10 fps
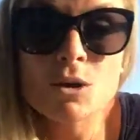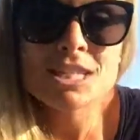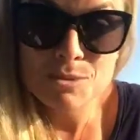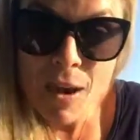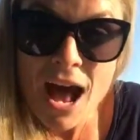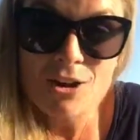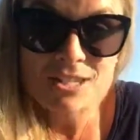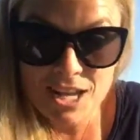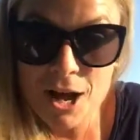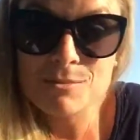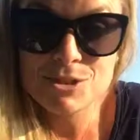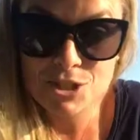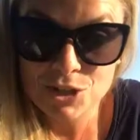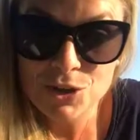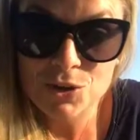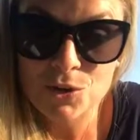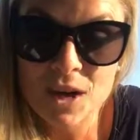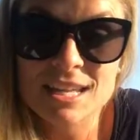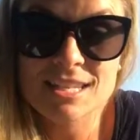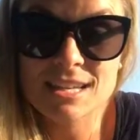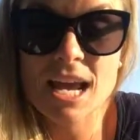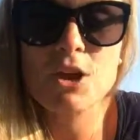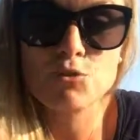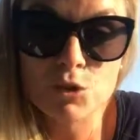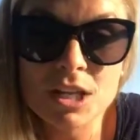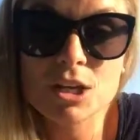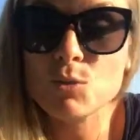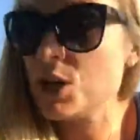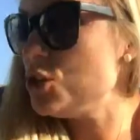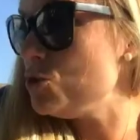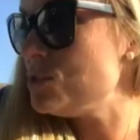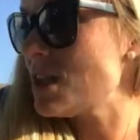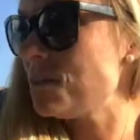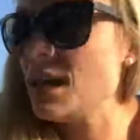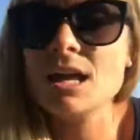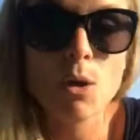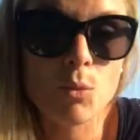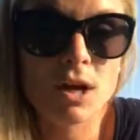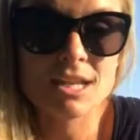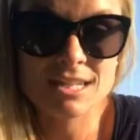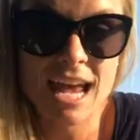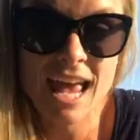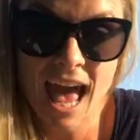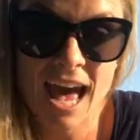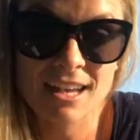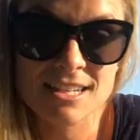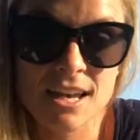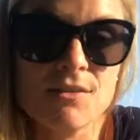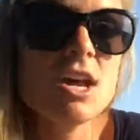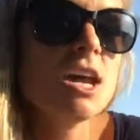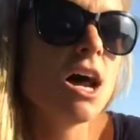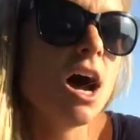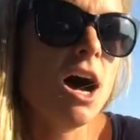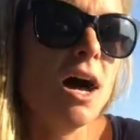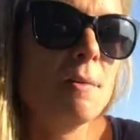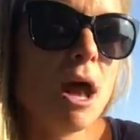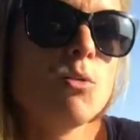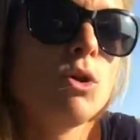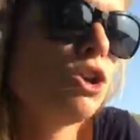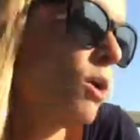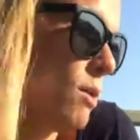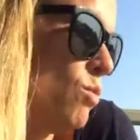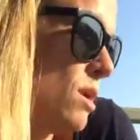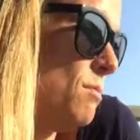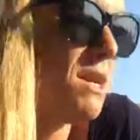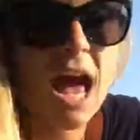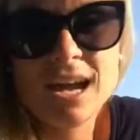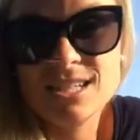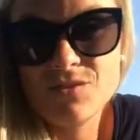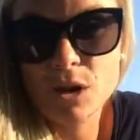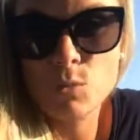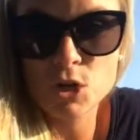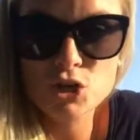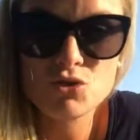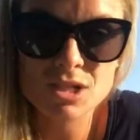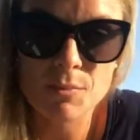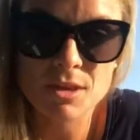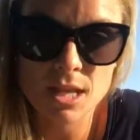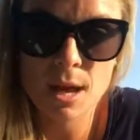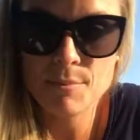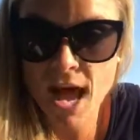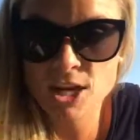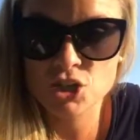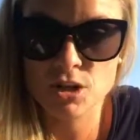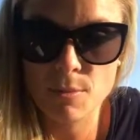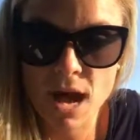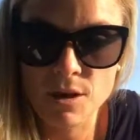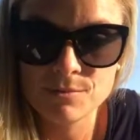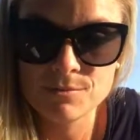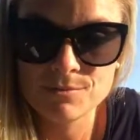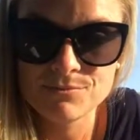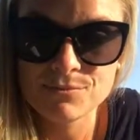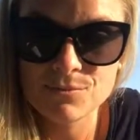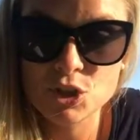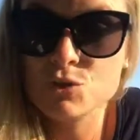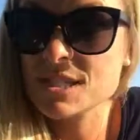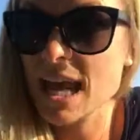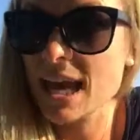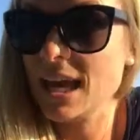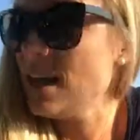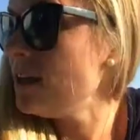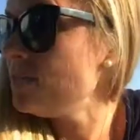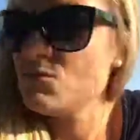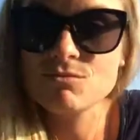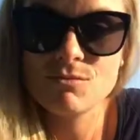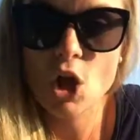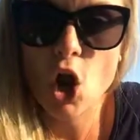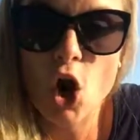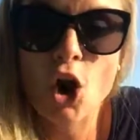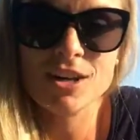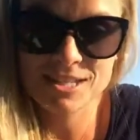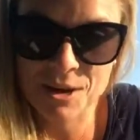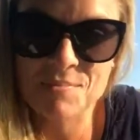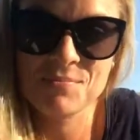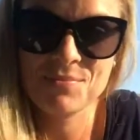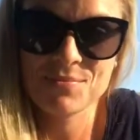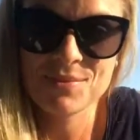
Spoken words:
your spouse comes to you and says, I really want to do something, I want to stay active, I want to be active, and I want to do something that I'm passionate about, you say, awesome.